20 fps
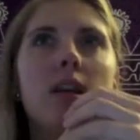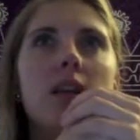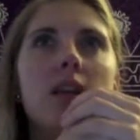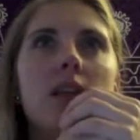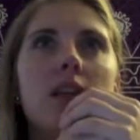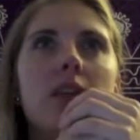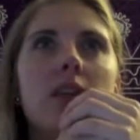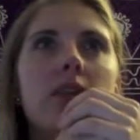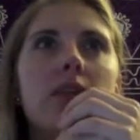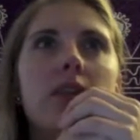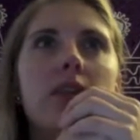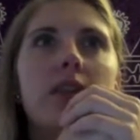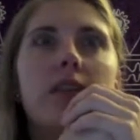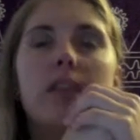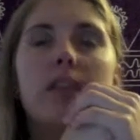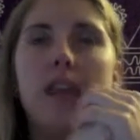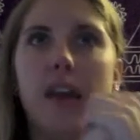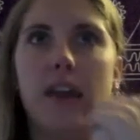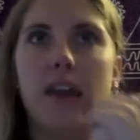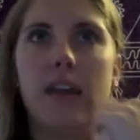even
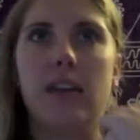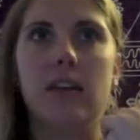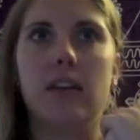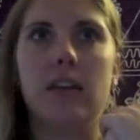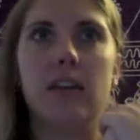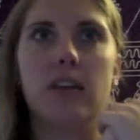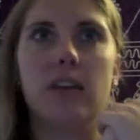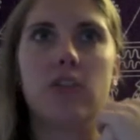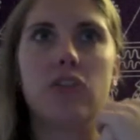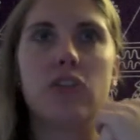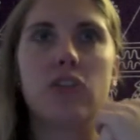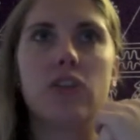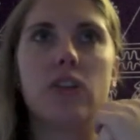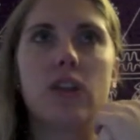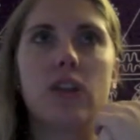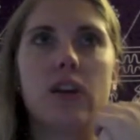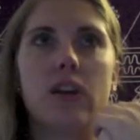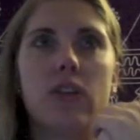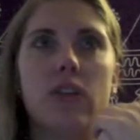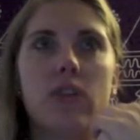then,
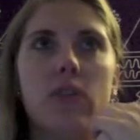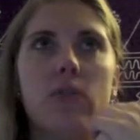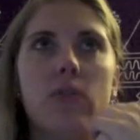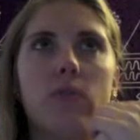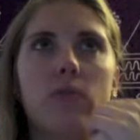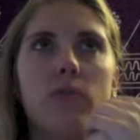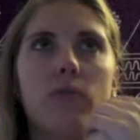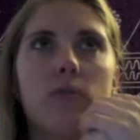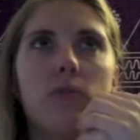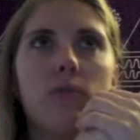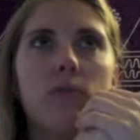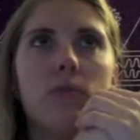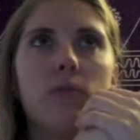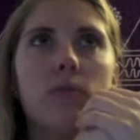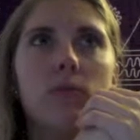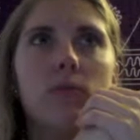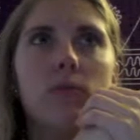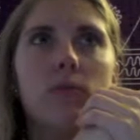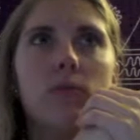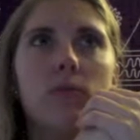so,
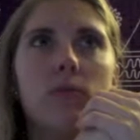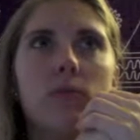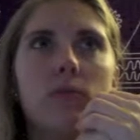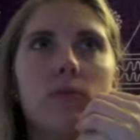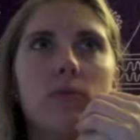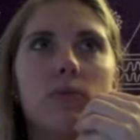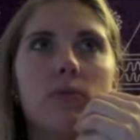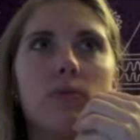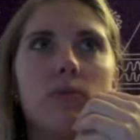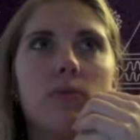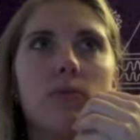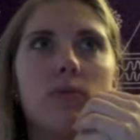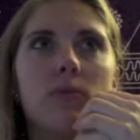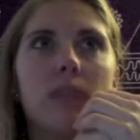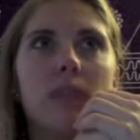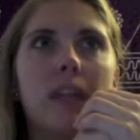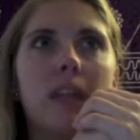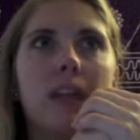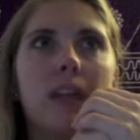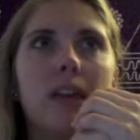
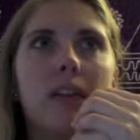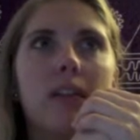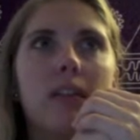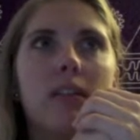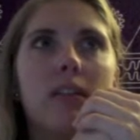like,